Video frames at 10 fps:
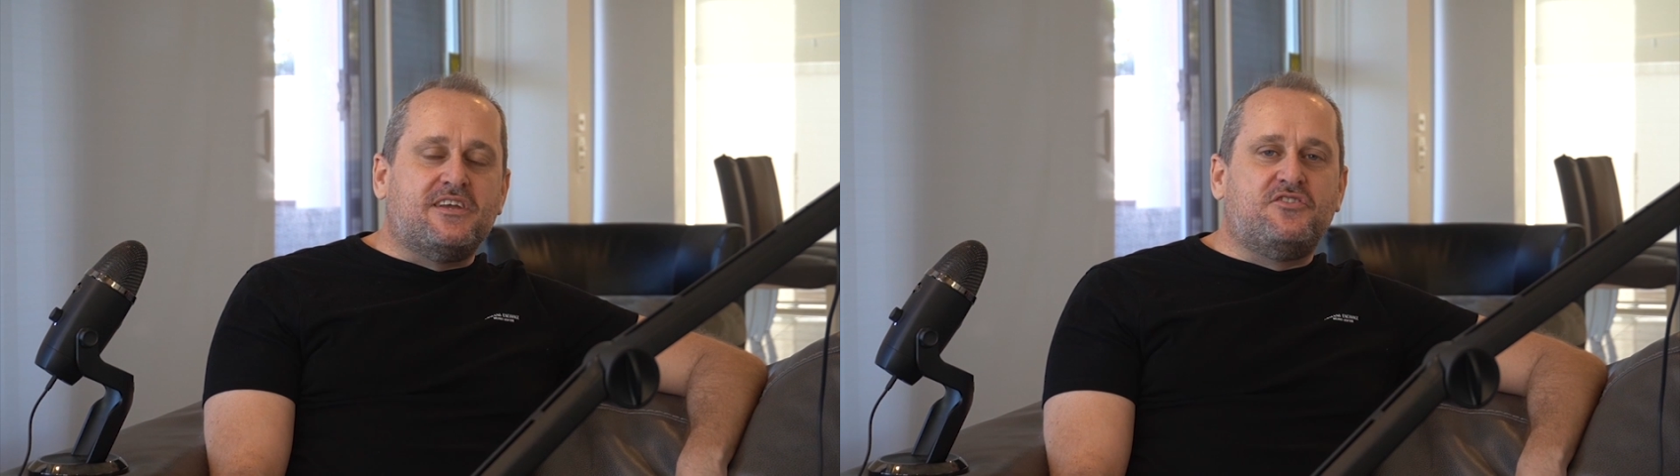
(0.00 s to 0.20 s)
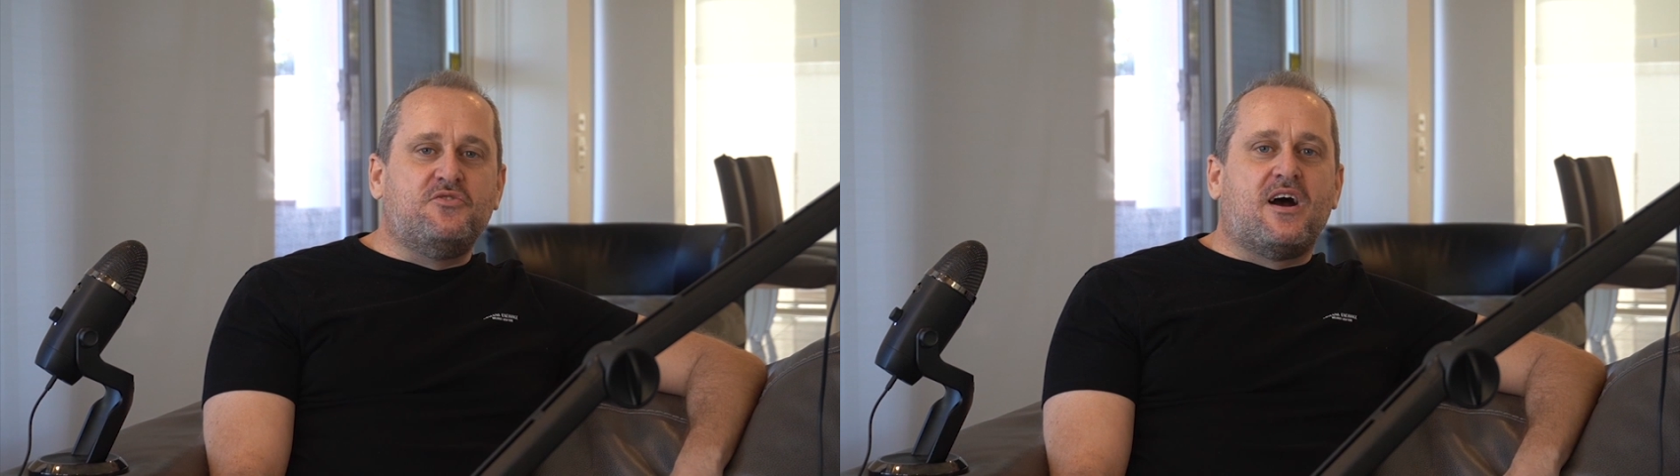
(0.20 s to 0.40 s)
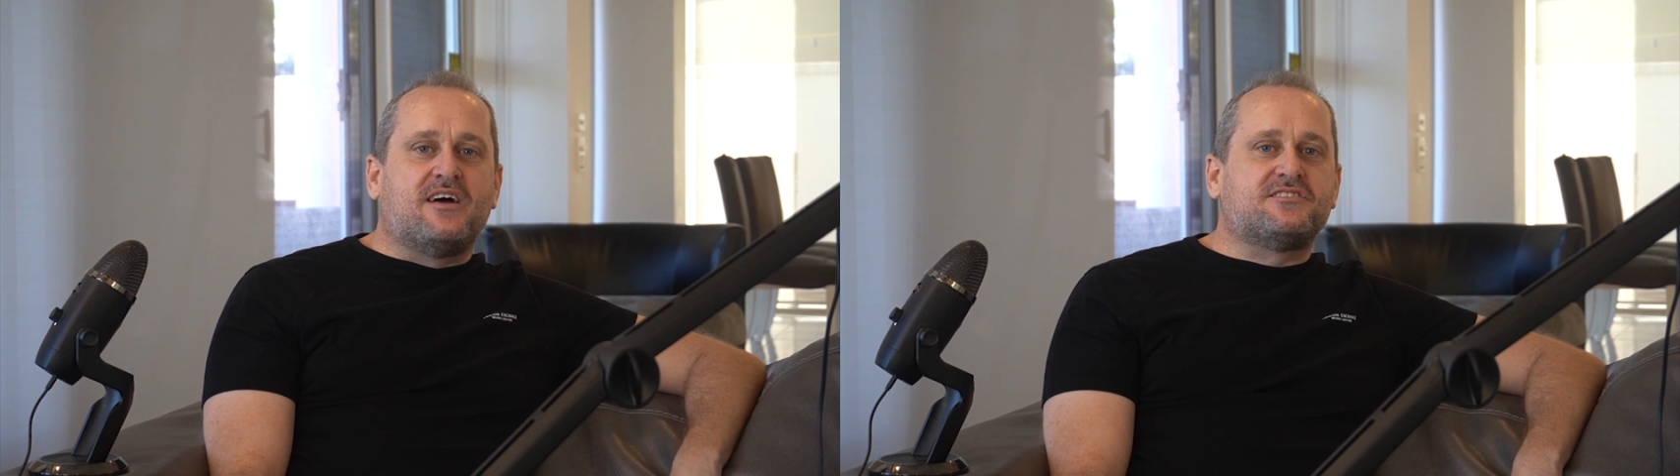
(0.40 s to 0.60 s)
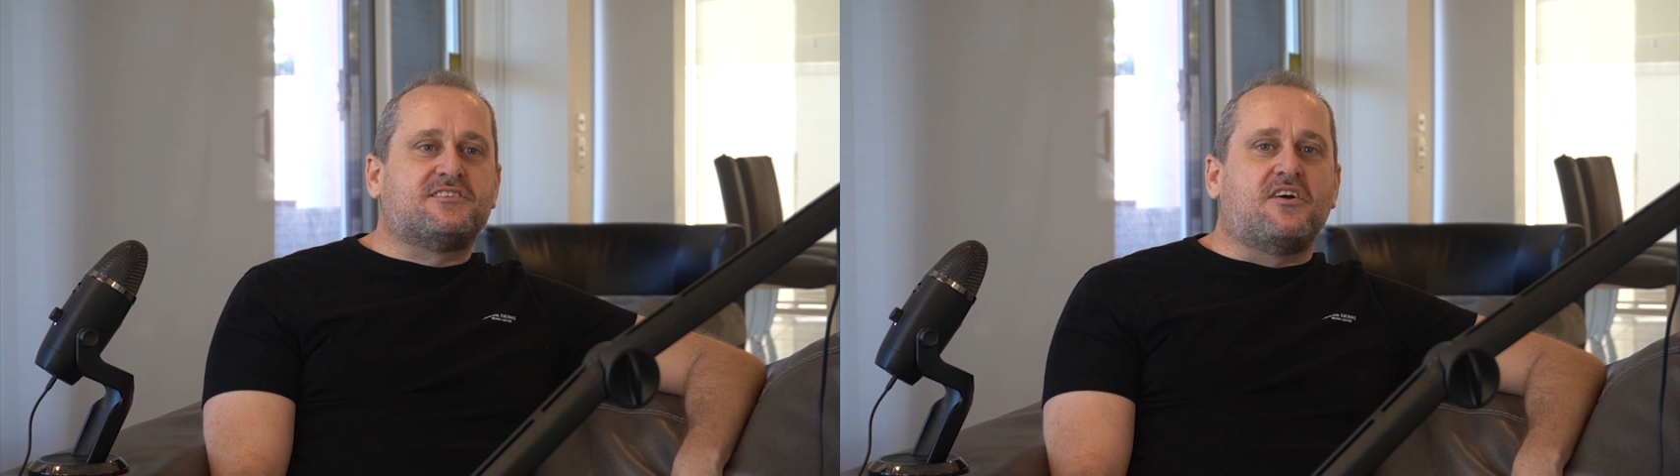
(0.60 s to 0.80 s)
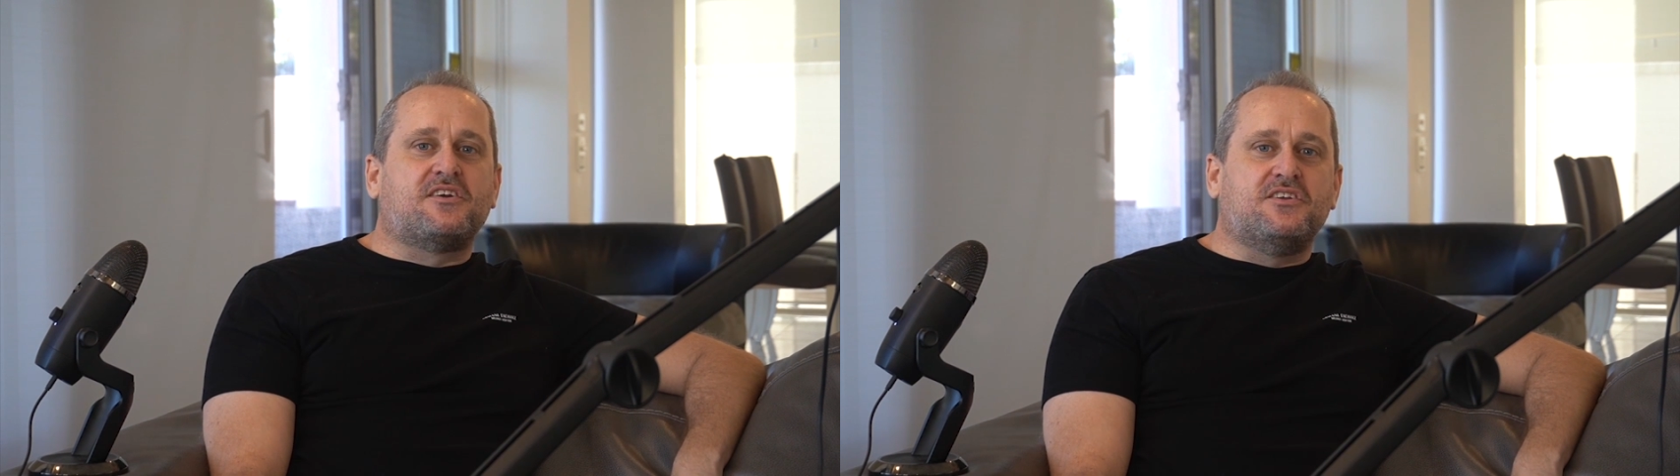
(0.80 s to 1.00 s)
If you are
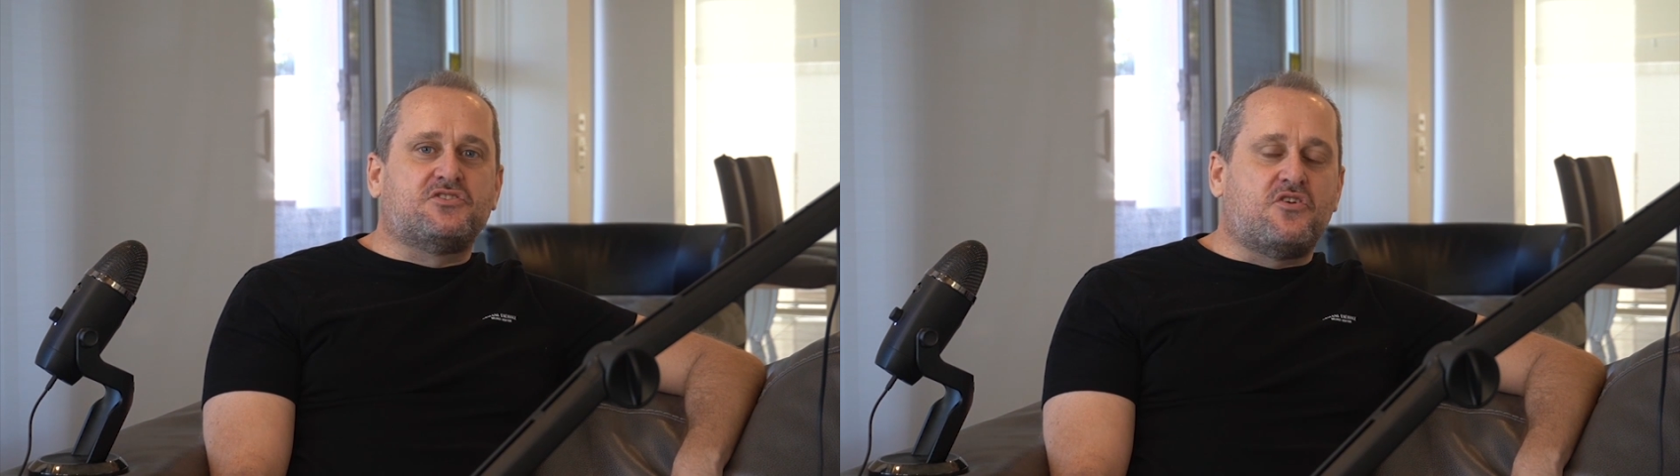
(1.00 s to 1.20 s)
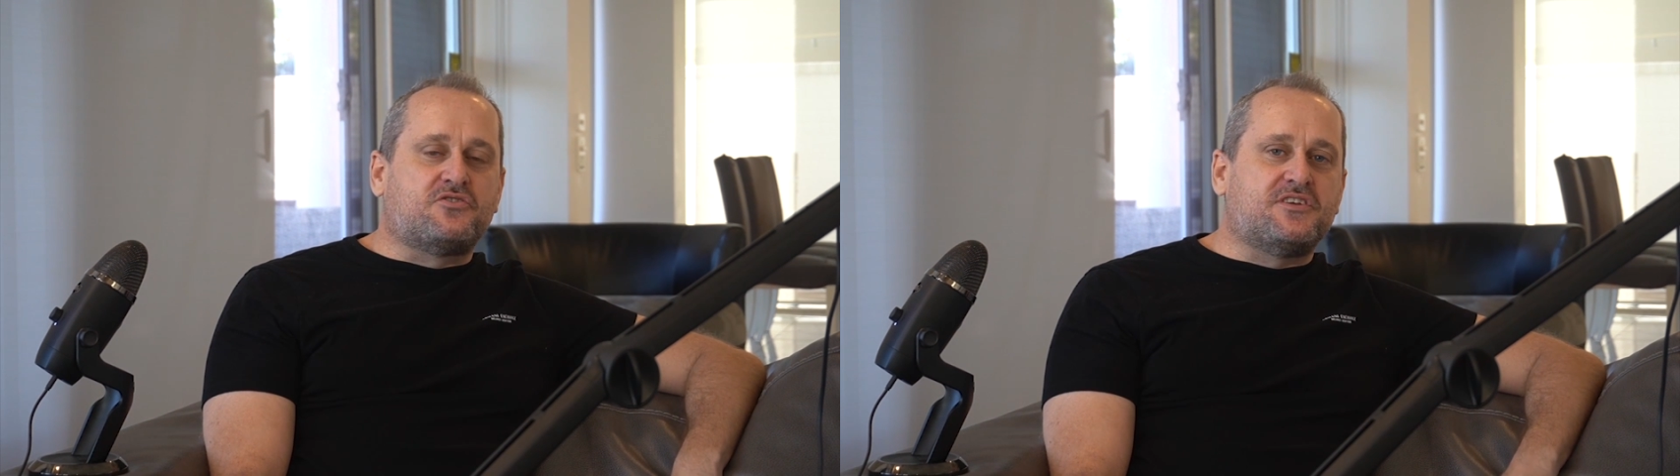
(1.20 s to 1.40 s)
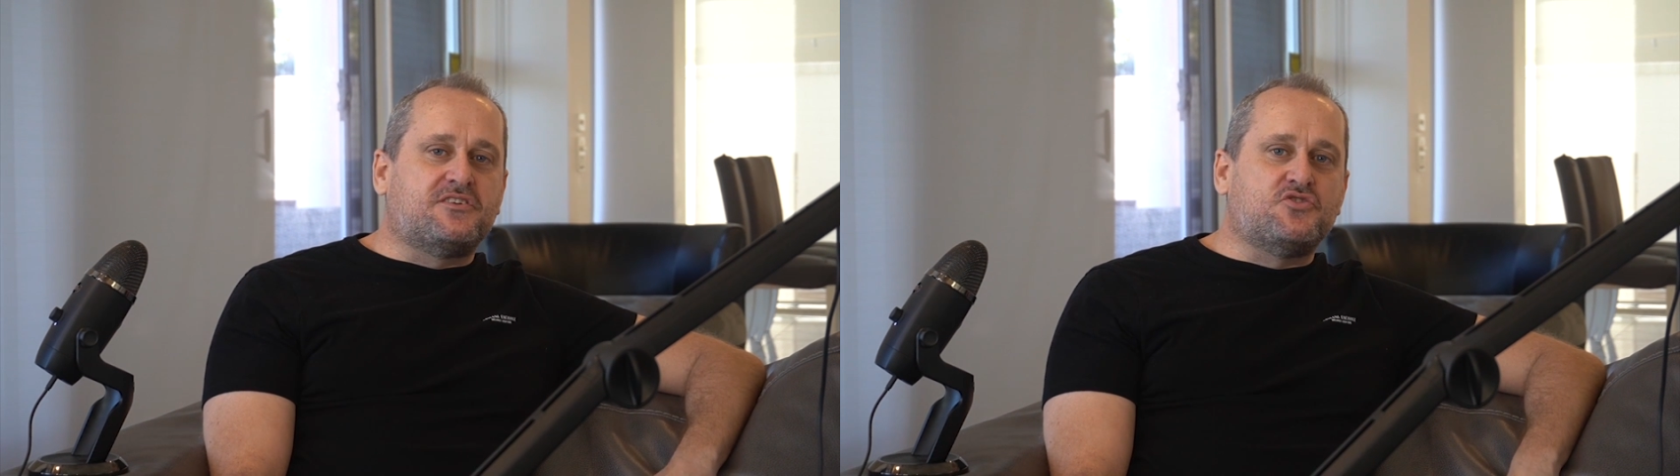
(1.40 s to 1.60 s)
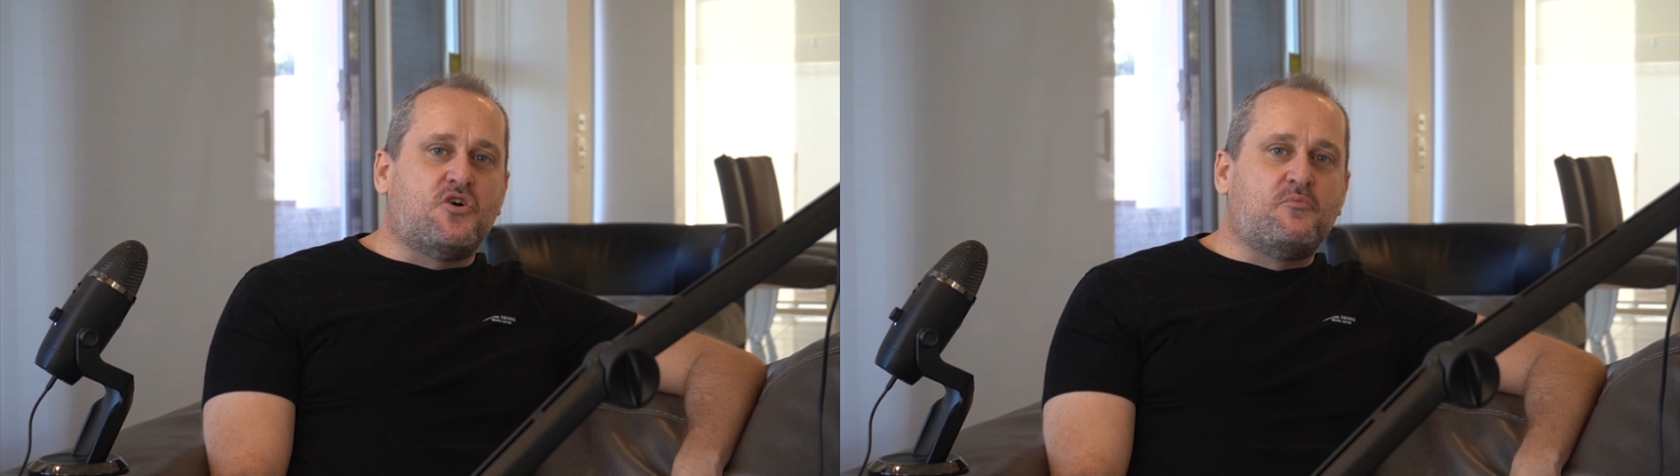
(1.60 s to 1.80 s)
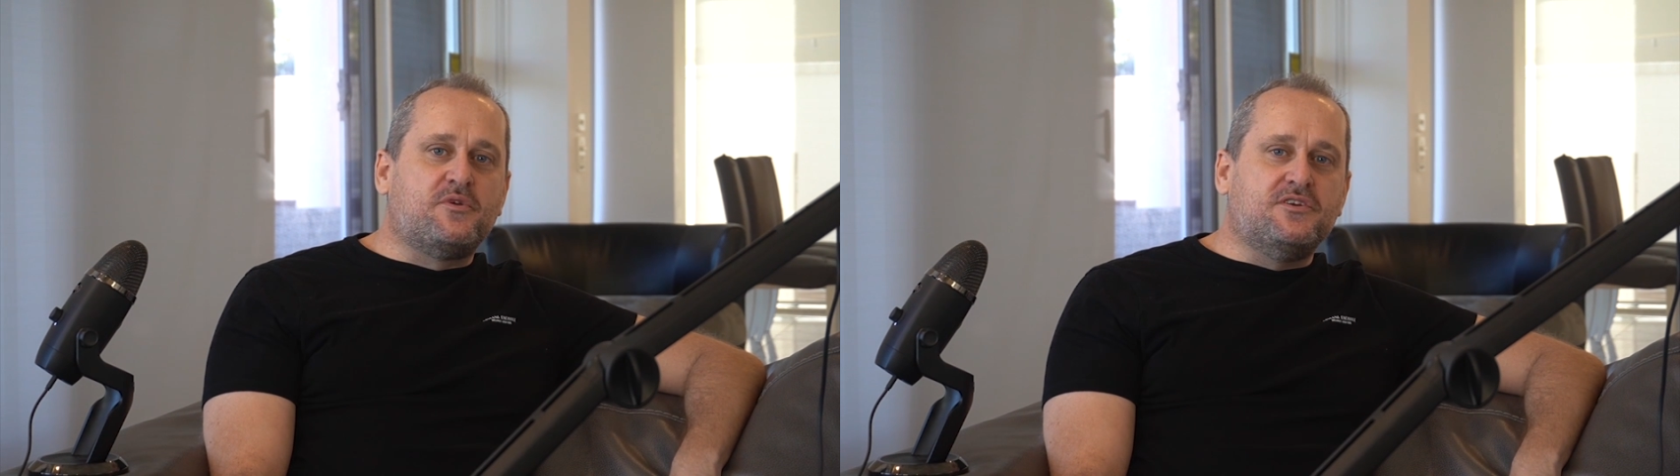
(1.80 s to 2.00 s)
stuck in a toxic job,